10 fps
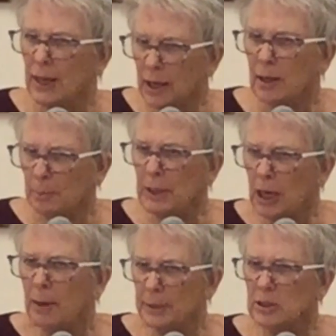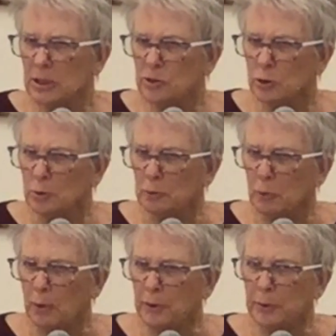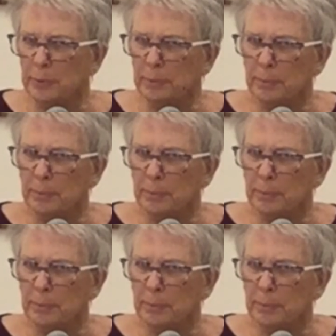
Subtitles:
that can become a teacher for you.